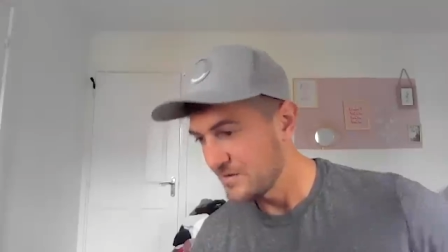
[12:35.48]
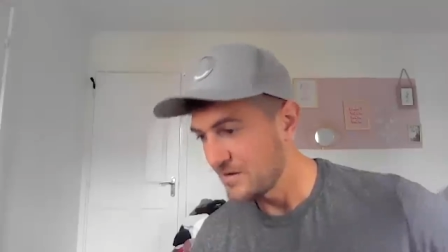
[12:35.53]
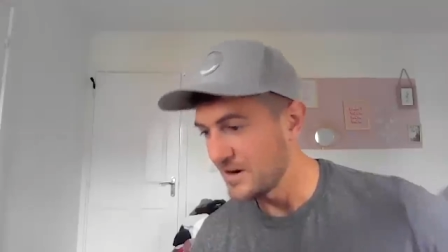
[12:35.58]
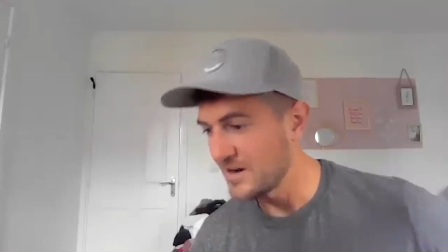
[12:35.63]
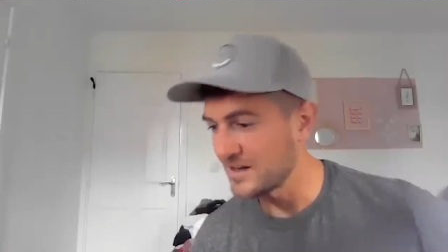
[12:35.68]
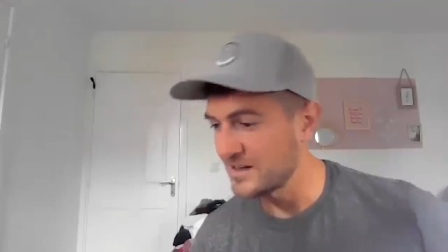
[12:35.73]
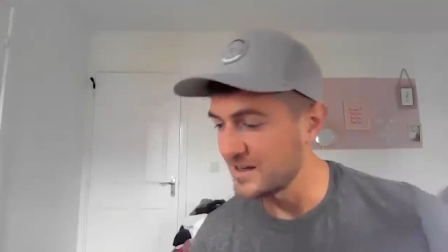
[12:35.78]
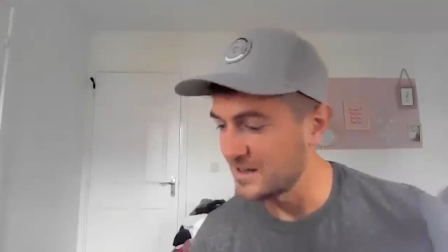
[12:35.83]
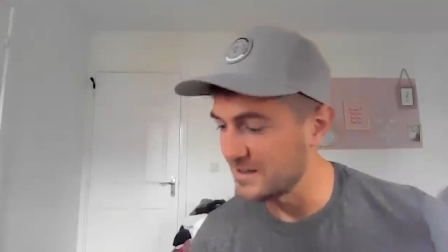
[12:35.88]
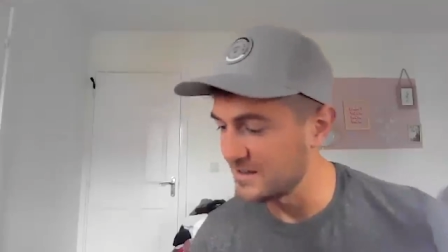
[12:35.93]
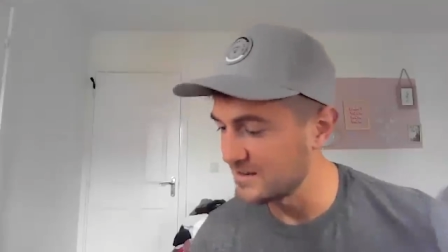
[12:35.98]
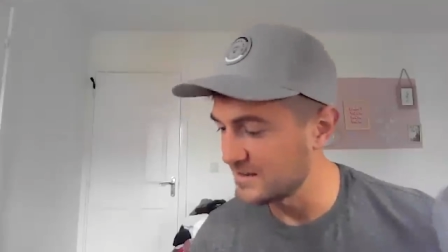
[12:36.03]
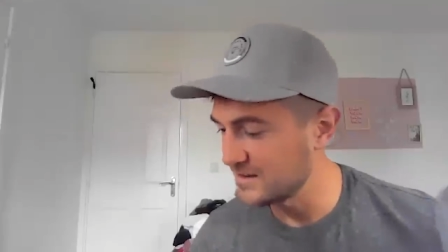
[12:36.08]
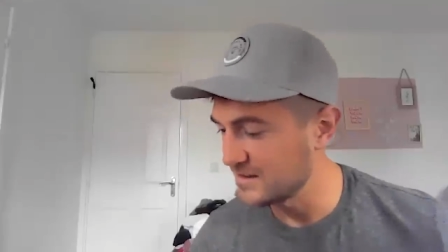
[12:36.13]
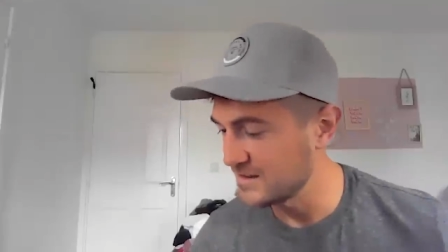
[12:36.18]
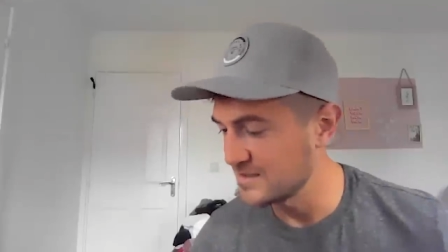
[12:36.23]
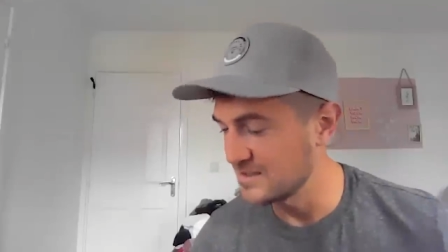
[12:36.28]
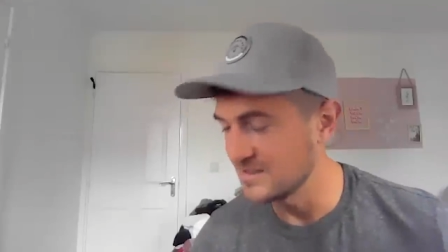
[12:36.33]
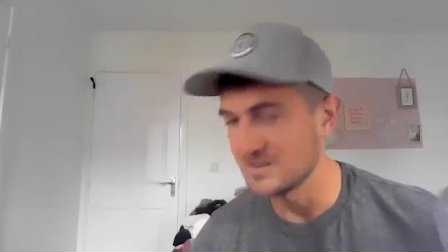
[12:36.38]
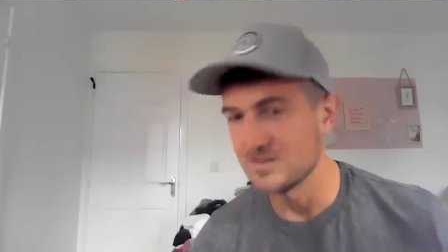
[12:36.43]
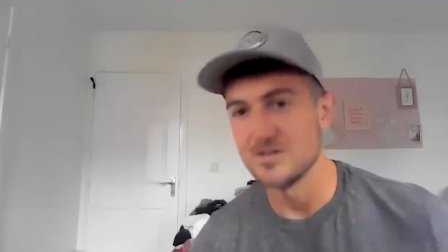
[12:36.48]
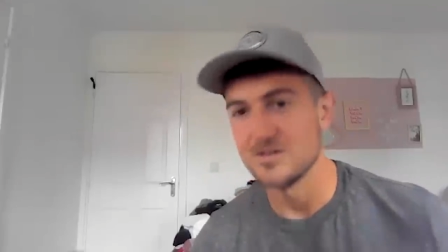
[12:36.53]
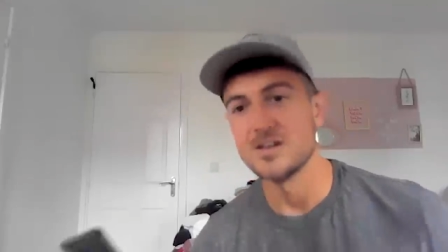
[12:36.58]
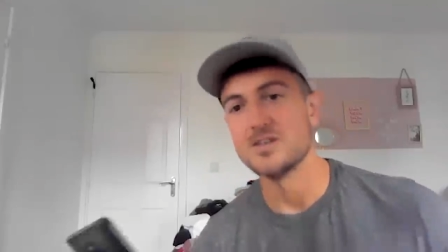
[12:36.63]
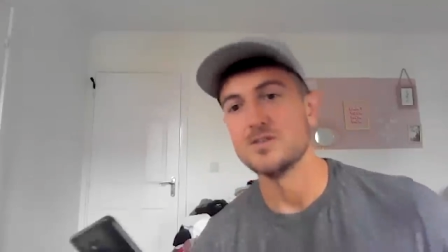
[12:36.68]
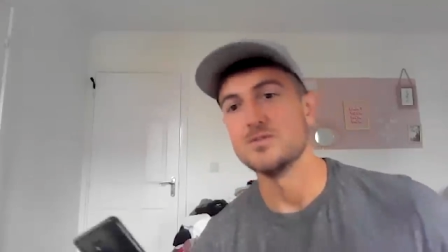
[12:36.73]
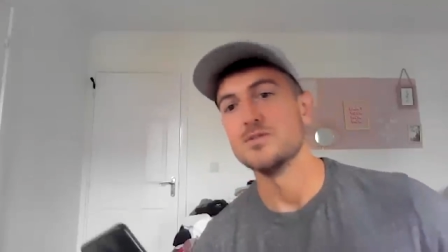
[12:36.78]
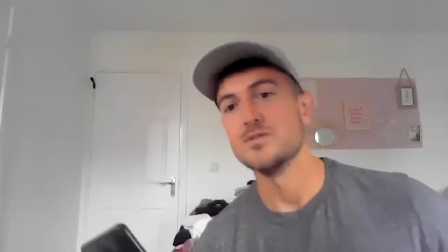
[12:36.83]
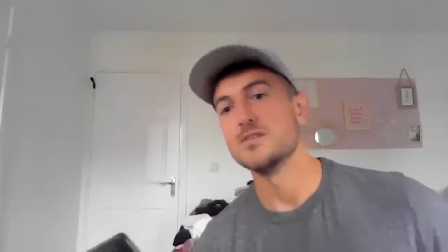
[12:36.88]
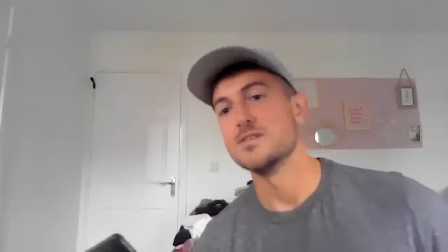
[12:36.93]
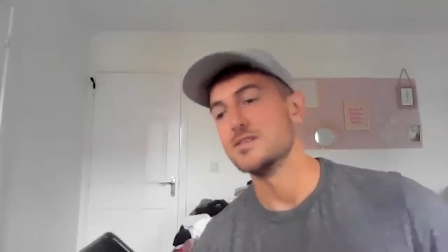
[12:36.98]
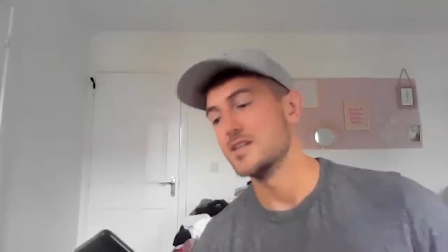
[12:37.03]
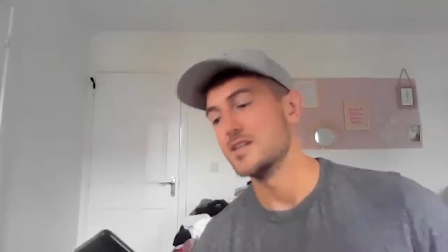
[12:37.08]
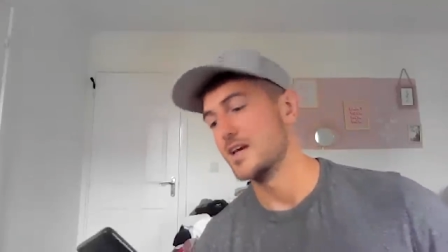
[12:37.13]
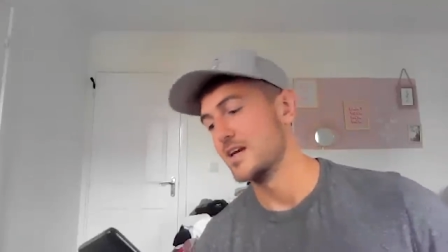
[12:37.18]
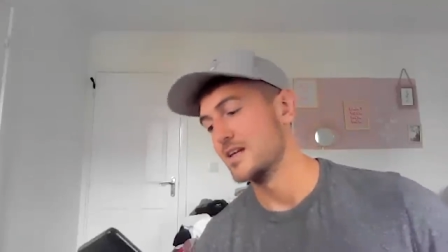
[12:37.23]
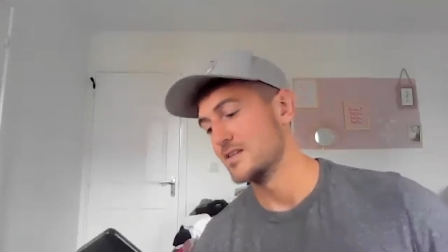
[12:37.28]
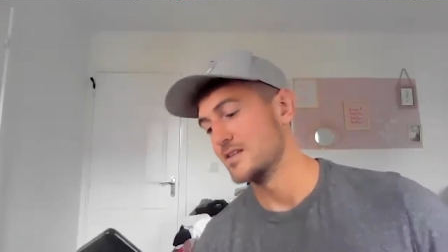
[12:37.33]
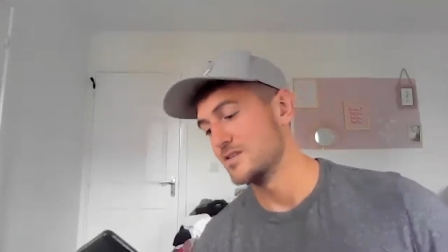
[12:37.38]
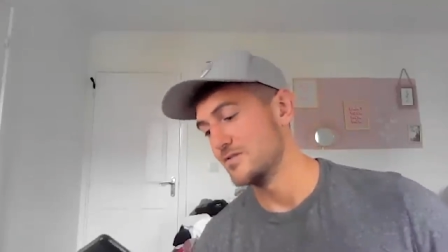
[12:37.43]
Right, okay. This is quite a good one to
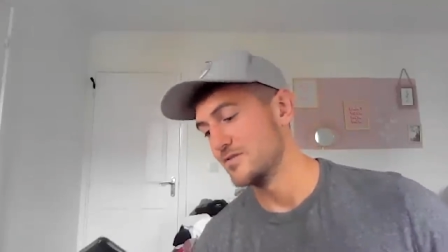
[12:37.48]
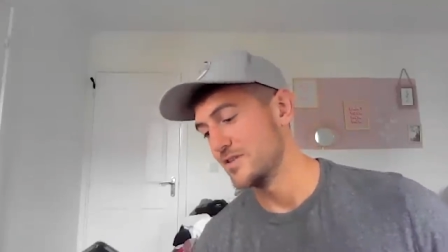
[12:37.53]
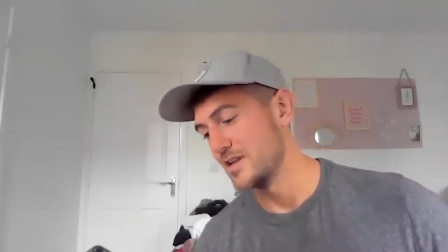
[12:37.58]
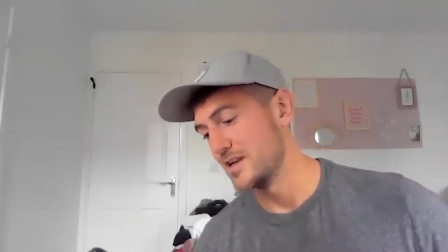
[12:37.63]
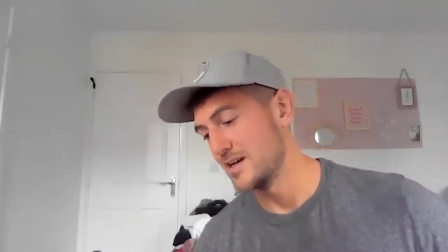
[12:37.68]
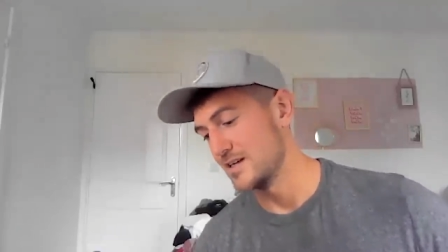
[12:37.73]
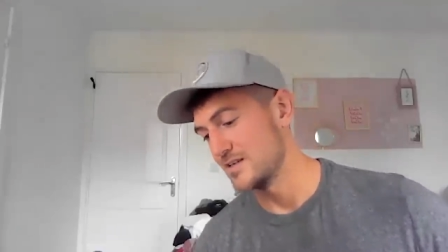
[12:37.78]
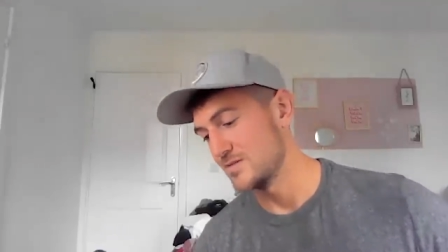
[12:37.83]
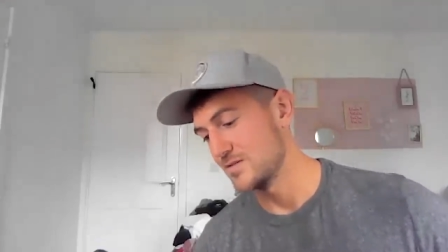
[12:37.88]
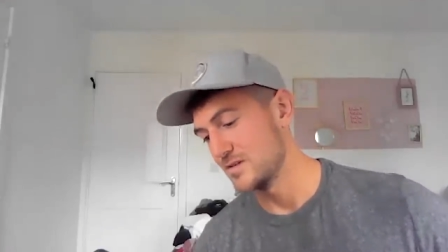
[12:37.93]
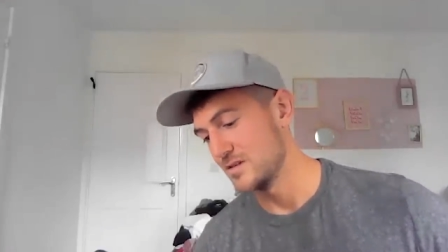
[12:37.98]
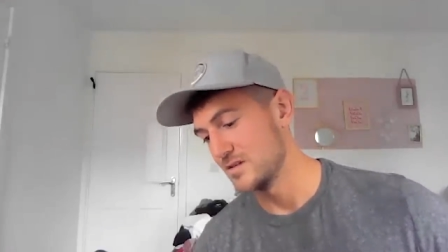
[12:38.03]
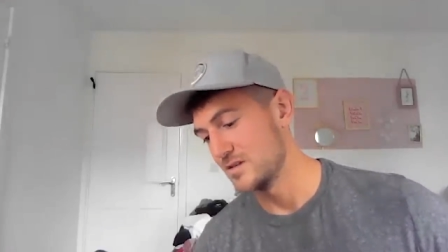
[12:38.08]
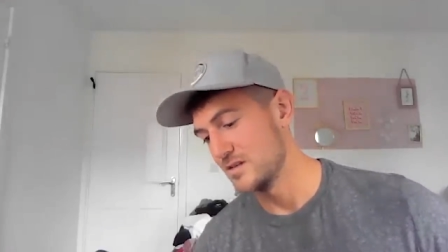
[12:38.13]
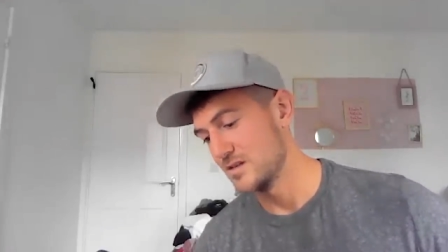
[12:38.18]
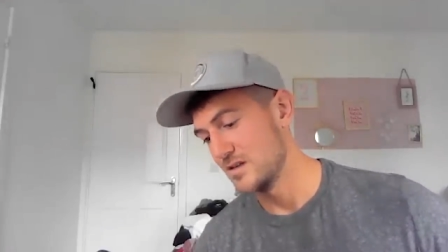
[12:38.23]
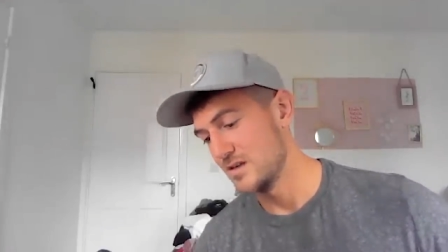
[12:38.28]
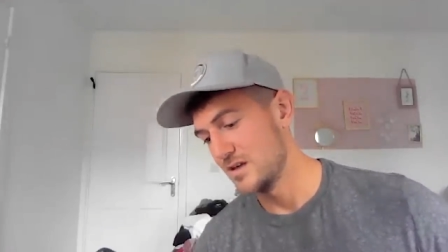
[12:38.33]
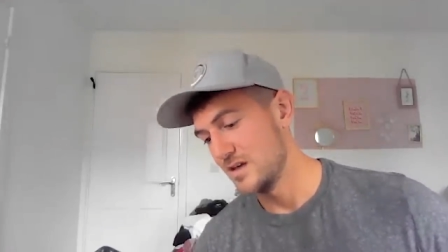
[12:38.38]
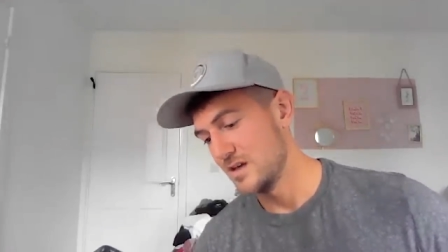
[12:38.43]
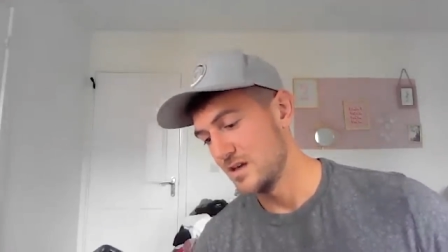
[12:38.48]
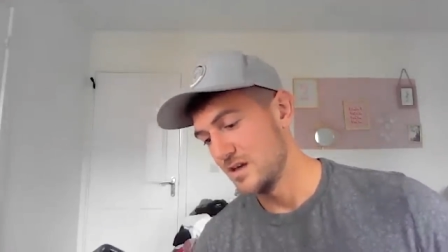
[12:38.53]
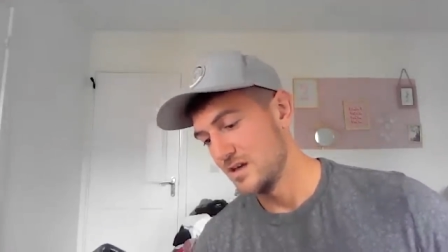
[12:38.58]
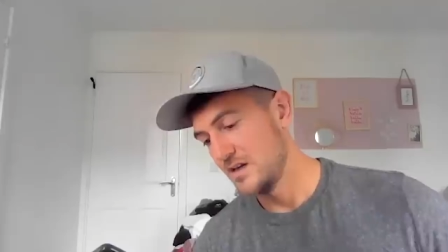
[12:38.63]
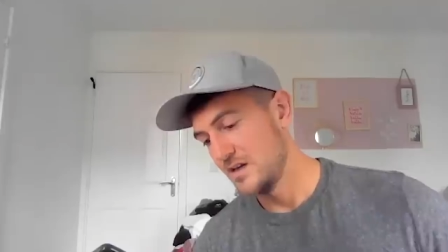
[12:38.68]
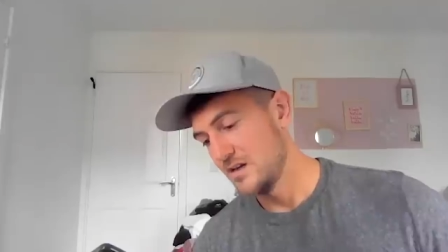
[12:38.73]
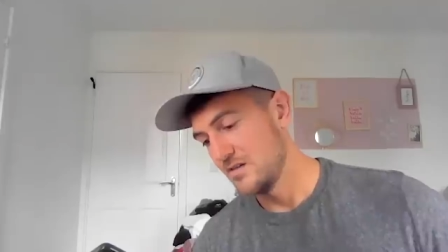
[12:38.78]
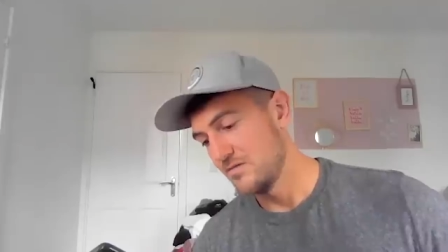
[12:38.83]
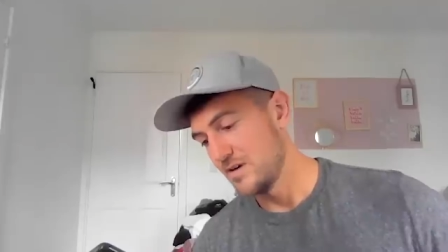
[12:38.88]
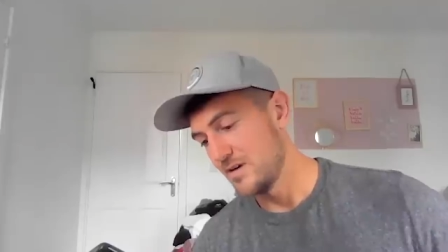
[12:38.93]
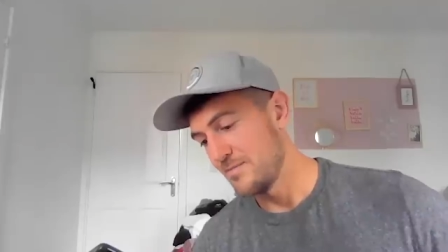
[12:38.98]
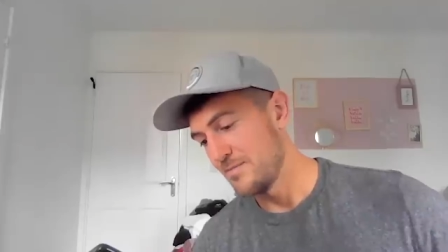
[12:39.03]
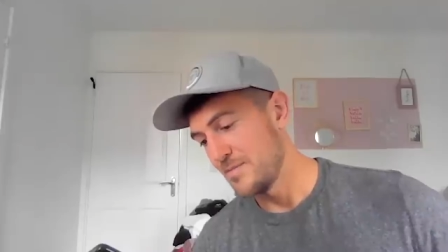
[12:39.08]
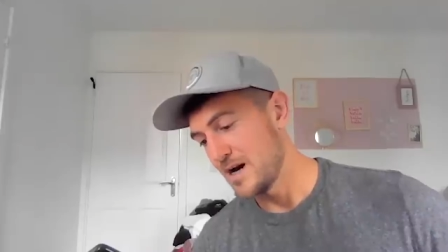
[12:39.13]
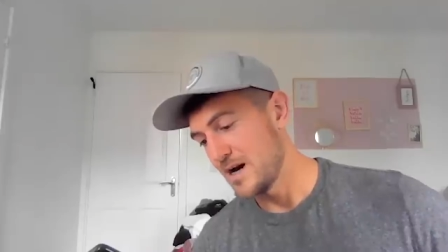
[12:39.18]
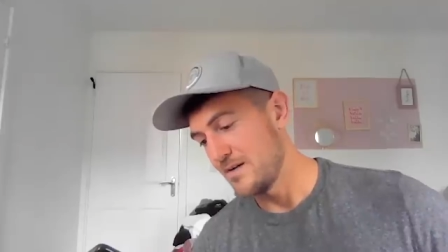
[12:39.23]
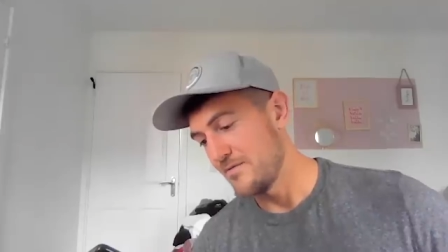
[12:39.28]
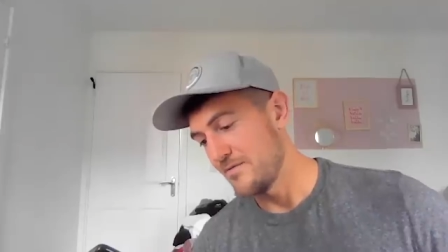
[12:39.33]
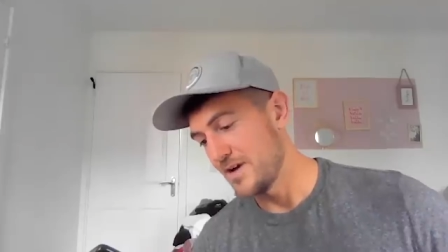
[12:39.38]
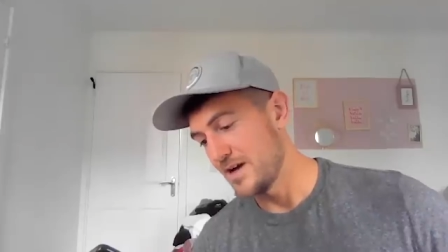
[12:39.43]
get into for the last one. Right,
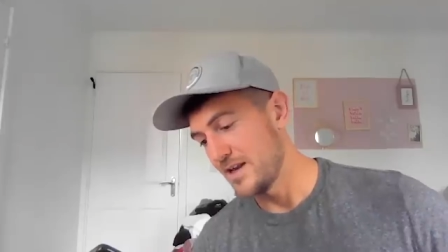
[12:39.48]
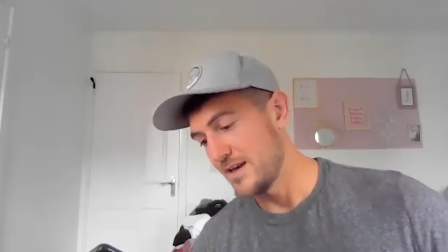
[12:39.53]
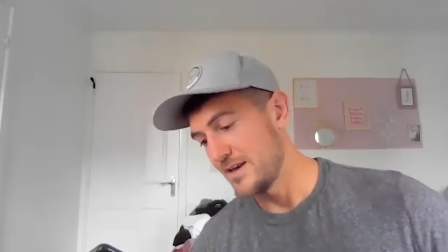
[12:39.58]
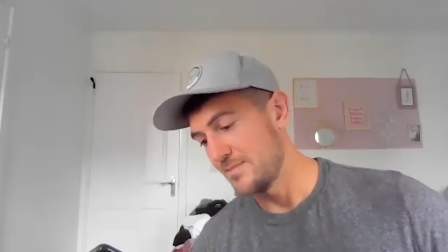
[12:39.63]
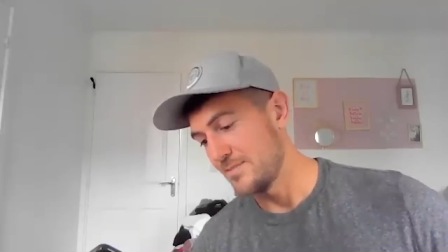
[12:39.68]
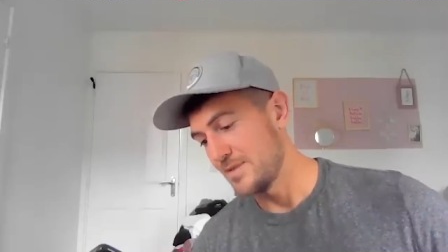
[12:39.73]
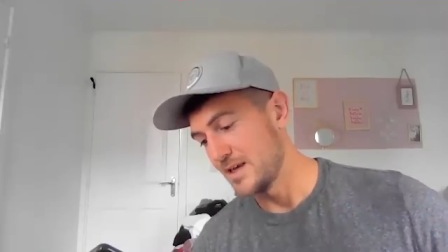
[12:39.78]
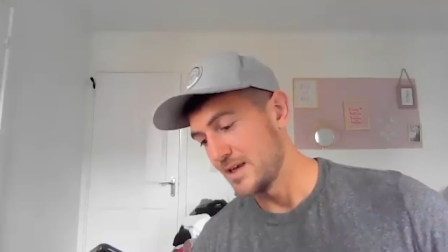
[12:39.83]
Matt van der